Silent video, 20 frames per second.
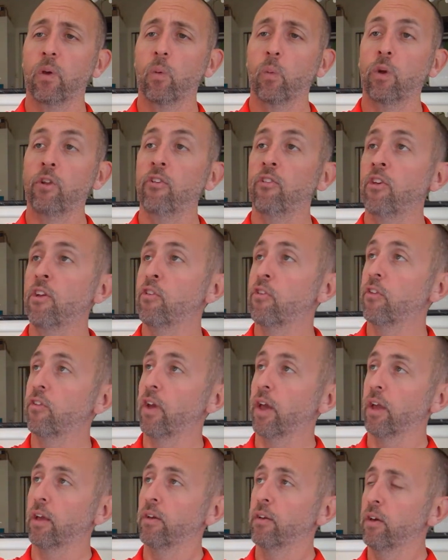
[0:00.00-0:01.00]
which is
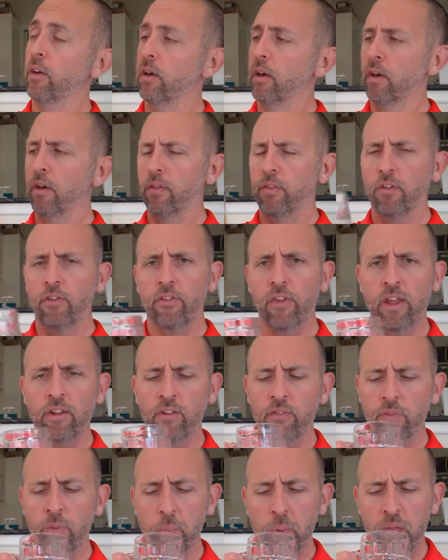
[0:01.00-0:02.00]
interesting. The
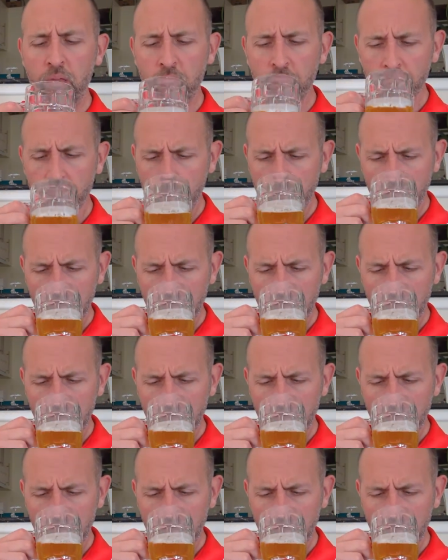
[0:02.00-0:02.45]
scent of the beer,